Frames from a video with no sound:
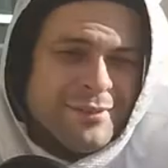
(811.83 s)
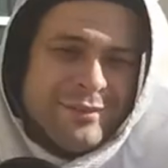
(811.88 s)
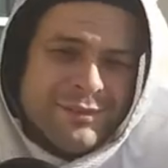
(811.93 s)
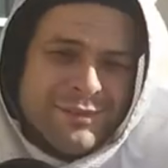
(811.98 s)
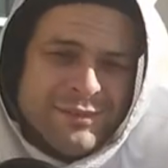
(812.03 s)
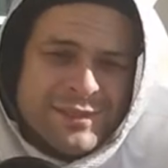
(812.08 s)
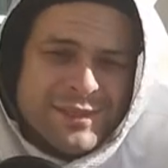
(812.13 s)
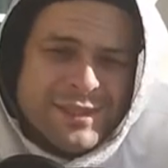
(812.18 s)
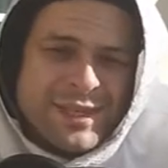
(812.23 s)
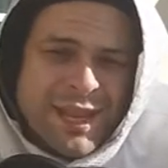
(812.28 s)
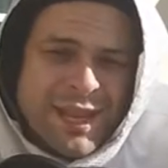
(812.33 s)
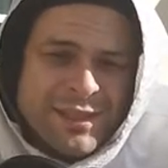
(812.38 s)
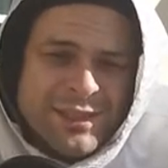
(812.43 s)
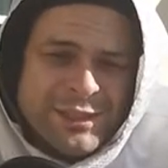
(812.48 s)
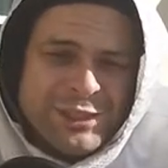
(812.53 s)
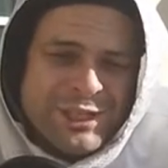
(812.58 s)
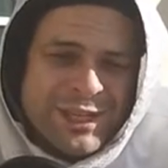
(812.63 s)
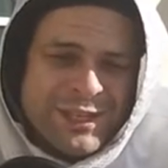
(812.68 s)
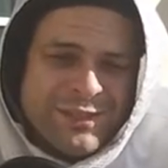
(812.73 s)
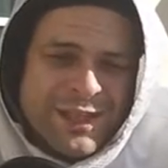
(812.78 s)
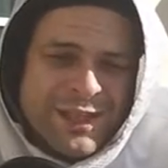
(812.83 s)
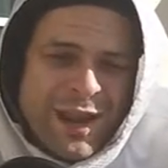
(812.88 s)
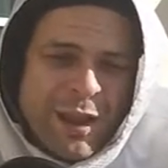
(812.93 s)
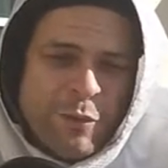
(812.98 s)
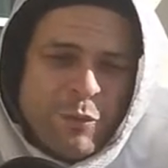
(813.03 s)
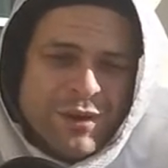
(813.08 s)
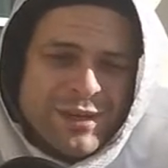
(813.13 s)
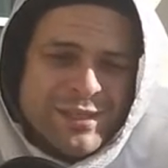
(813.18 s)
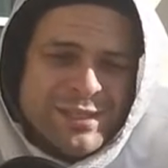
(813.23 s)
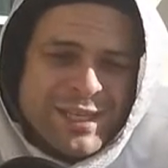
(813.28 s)
say the shit that I
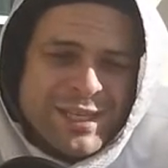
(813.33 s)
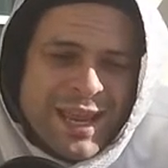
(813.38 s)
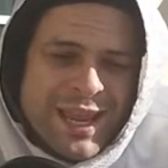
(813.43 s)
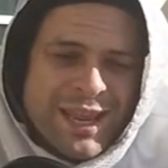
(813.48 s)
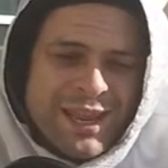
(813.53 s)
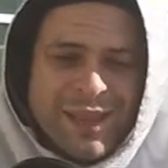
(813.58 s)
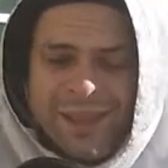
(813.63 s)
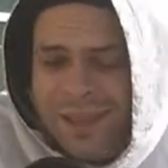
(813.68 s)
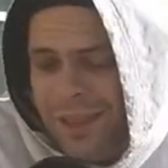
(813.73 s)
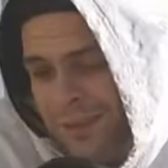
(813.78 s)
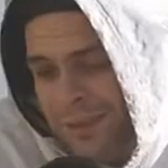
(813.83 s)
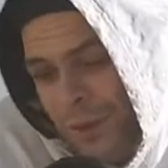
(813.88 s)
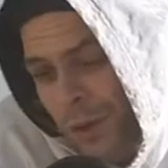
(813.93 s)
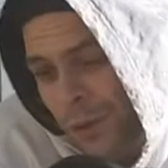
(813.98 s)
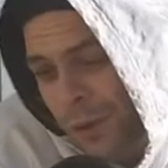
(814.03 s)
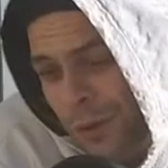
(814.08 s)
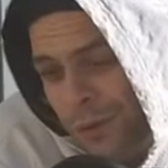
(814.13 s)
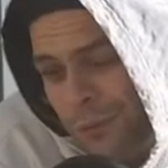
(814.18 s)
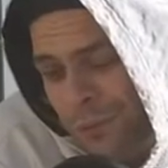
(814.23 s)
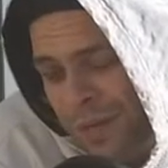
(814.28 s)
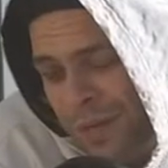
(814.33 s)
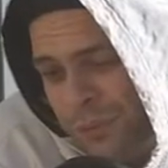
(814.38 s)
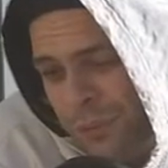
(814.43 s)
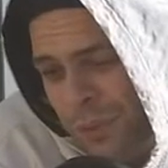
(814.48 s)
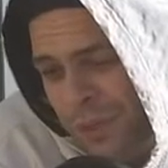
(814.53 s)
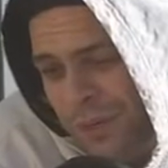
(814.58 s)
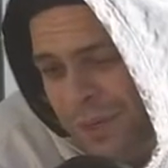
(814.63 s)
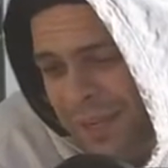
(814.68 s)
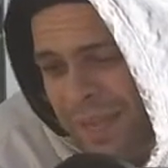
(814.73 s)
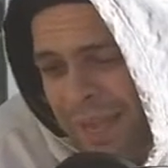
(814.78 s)
want to say, don't go to my
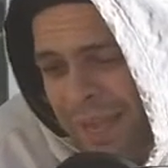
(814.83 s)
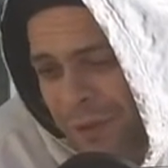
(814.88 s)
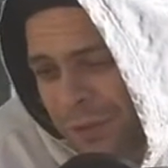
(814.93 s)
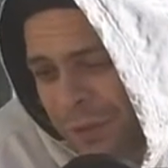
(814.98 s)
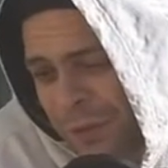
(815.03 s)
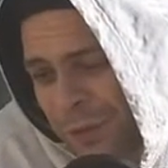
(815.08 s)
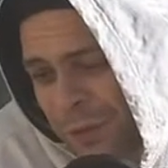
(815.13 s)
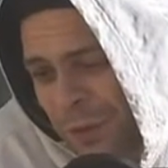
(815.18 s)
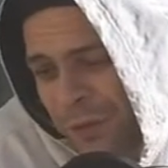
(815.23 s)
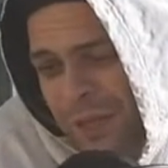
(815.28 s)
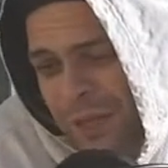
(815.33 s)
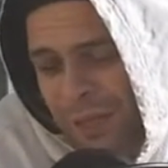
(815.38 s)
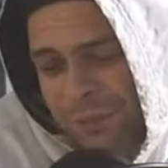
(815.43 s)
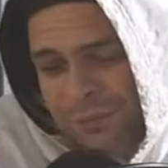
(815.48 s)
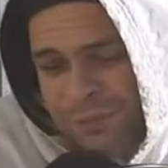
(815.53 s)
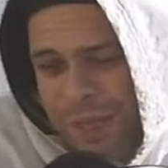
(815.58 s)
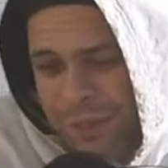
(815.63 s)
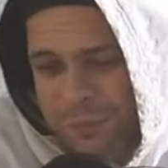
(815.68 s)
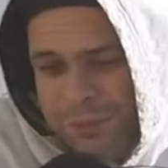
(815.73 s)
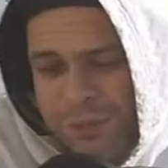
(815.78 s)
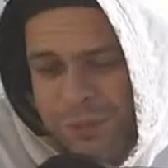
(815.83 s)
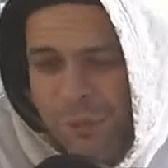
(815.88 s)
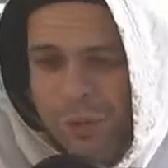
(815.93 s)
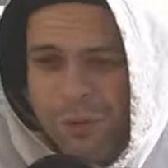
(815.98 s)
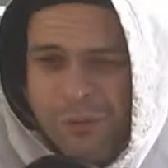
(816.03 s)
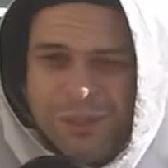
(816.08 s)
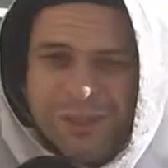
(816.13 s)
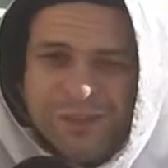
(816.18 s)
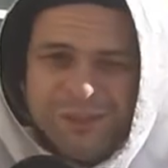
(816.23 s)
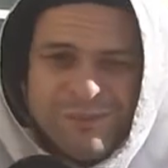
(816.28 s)
Twitter account, you know, keep
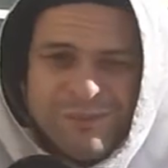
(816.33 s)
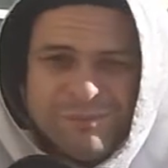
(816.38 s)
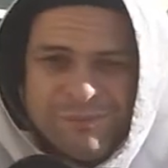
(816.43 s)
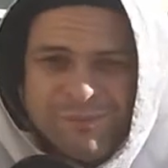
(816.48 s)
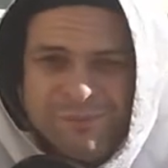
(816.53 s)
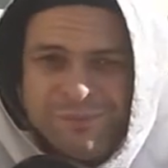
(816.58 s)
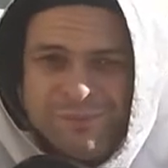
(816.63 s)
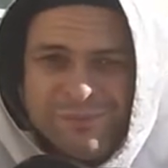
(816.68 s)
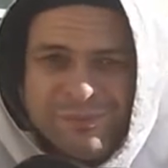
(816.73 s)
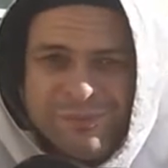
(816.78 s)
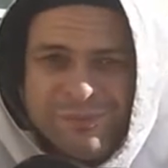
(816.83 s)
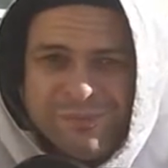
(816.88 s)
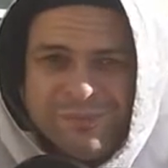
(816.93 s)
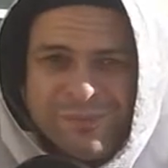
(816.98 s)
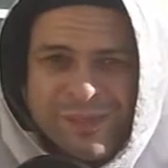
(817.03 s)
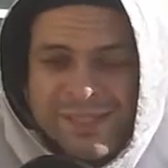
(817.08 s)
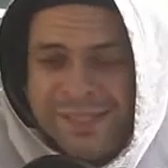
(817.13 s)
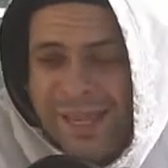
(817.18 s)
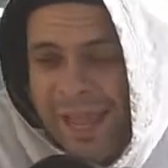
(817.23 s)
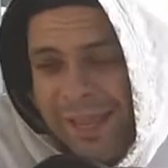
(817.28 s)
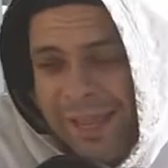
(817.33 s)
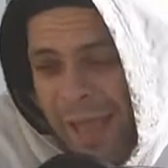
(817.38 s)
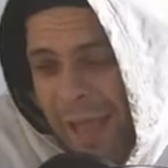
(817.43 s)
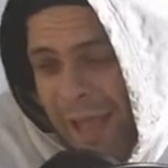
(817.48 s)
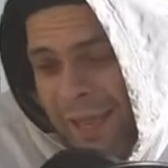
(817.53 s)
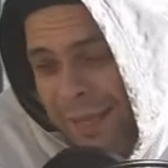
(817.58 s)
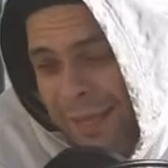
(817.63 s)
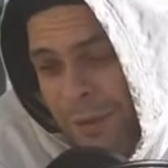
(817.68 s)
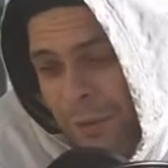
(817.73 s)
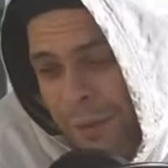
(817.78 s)
scrolling. Because
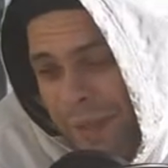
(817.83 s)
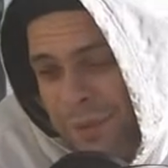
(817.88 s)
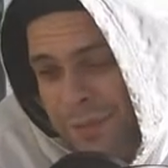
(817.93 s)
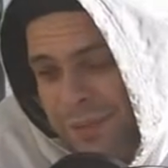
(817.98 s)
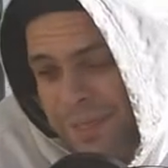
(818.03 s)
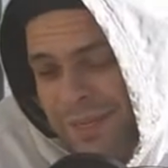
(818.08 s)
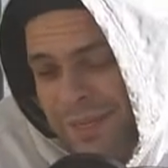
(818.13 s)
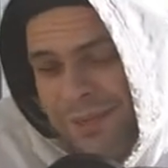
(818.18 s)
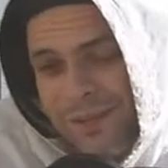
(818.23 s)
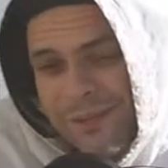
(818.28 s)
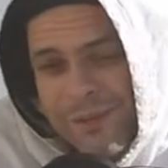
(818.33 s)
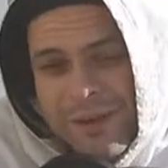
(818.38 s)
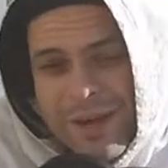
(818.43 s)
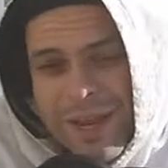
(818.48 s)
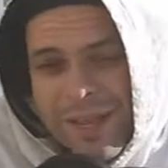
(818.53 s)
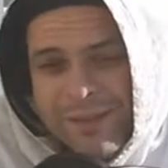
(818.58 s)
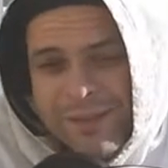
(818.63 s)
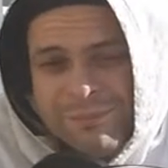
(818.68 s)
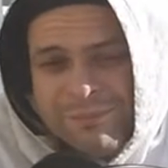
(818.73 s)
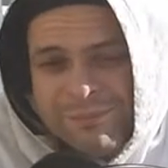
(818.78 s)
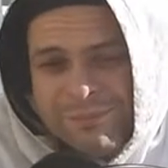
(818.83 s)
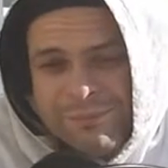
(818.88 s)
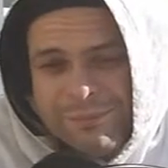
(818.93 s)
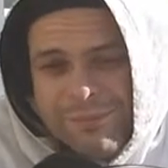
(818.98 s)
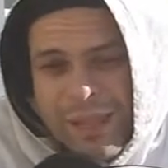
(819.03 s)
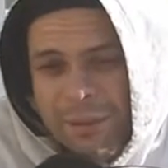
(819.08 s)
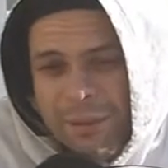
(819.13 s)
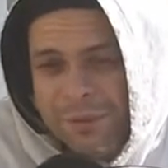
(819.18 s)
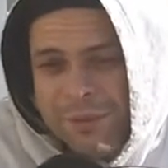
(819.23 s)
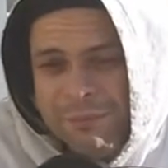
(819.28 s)
I ain't no house nigga, all right?
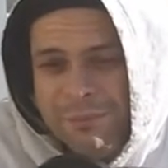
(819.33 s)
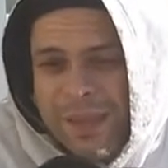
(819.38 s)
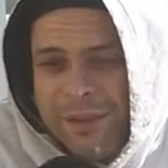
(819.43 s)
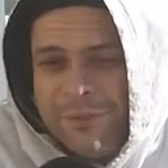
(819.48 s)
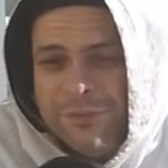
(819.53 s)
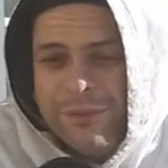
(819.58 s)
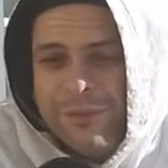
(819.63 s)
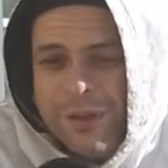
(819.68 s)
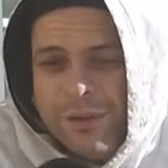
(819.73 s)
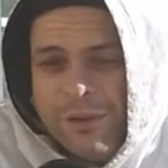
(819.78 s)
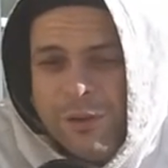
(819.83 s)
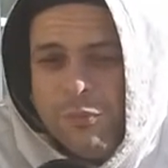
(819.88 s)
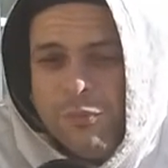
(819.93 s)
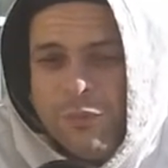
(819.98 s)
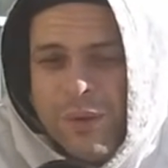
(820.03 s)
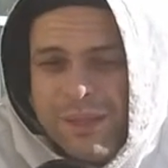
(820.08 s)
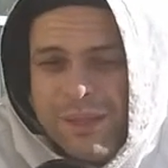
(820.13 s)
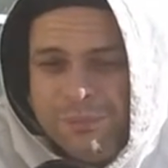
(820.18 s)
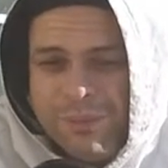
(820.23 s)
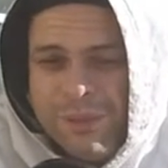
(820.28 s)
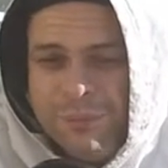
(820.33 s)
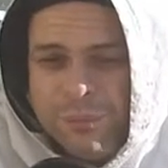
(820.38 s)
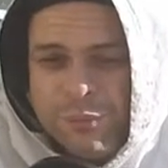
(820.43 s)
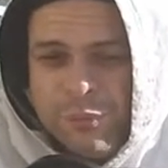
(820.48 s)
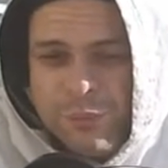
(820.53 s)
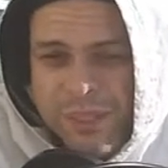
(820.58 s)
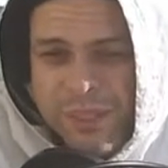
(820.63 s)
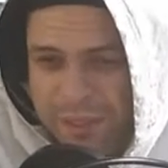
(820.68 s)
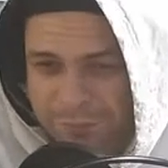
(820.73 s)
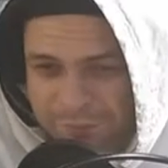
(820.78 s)
I'm going to make fun of white
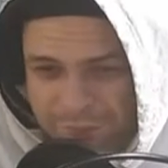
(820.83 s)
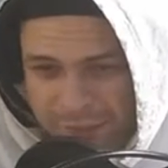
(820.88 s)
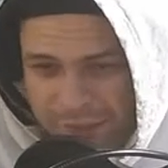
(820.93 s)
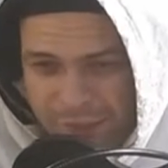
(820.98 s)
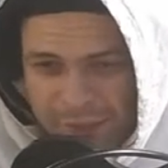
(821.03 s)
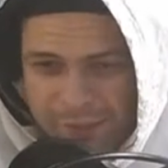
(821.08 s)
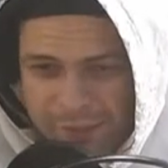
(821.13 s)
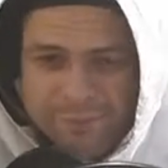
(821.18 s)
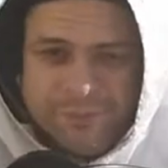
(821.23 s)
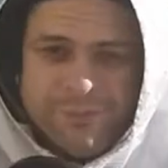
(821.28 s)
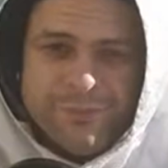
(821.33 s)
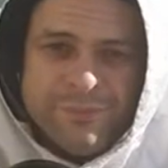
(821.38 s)
people when they fuck up.